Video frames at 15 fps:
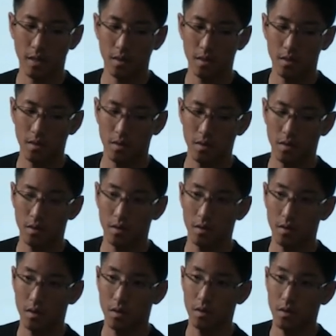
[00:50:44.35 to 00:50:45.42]
uh,
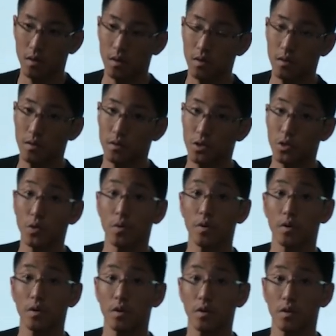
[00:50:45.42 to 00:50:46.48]
uh, our
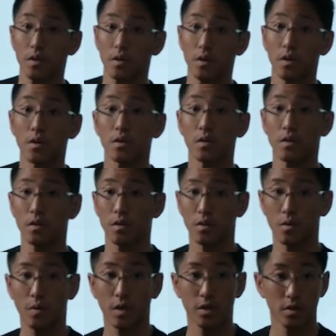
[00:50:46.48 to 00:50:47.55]
score in the Gartner
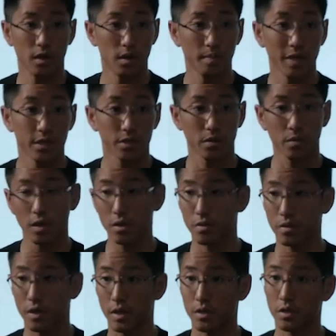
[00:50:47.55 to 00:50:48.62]
quad, uh, Magic
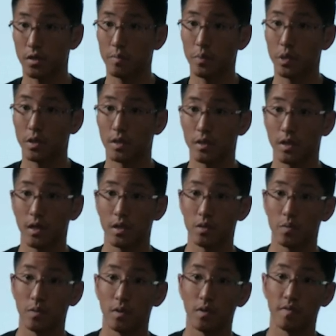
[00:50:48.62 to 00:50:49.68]
Quadrant actually put us
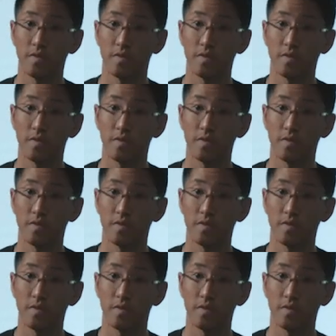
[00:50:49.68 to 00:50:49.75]
as one